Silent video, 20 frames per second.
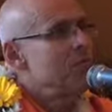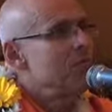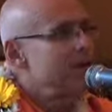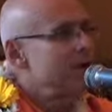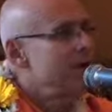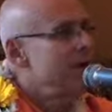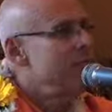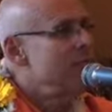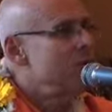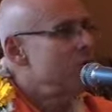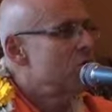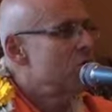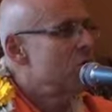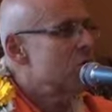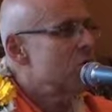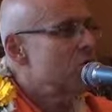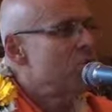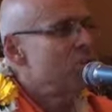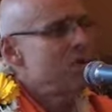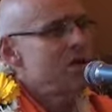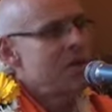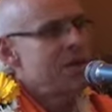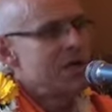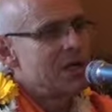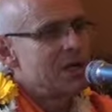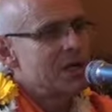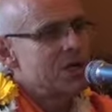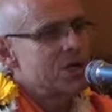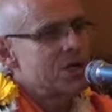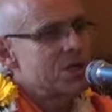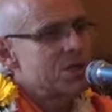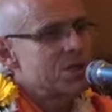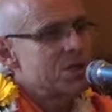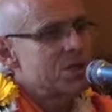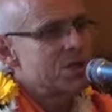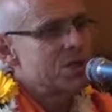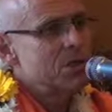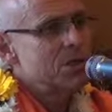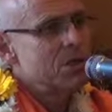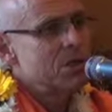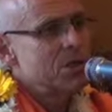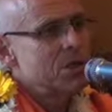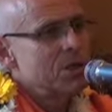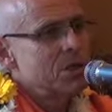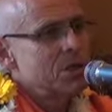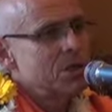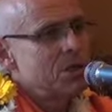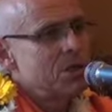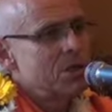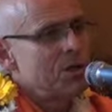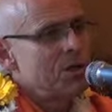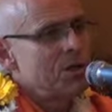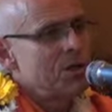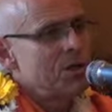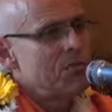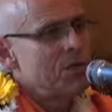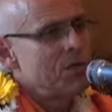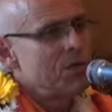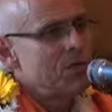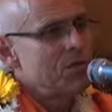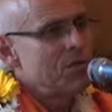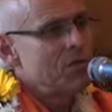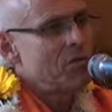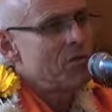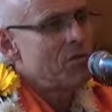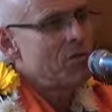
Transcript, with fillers: with time we also realize that we're,